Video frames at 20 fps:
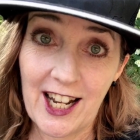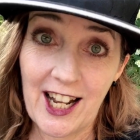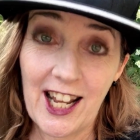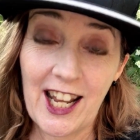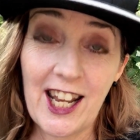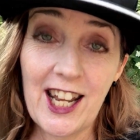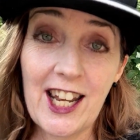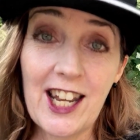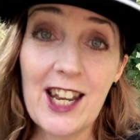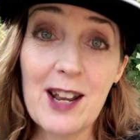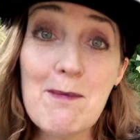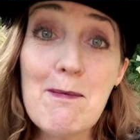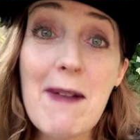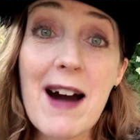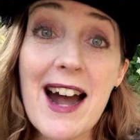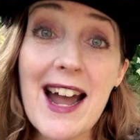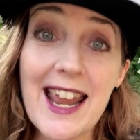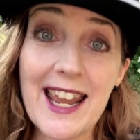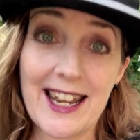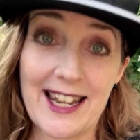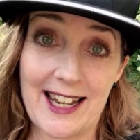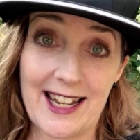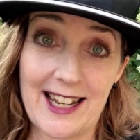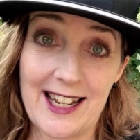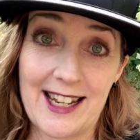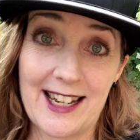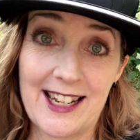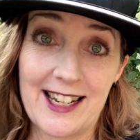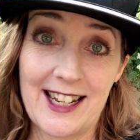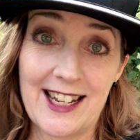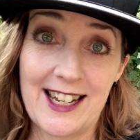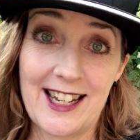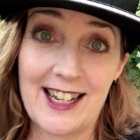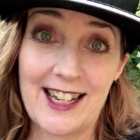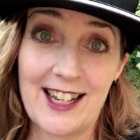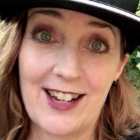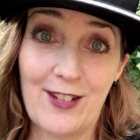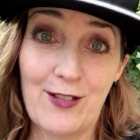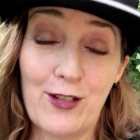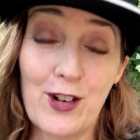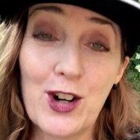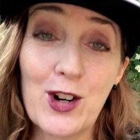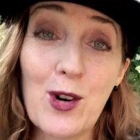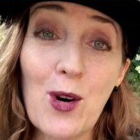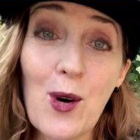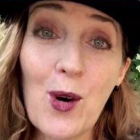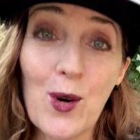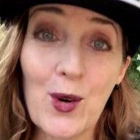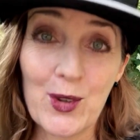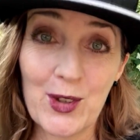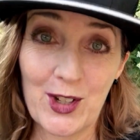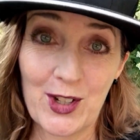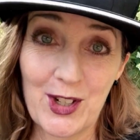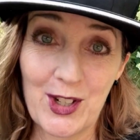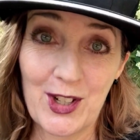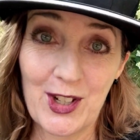in the mine for gold.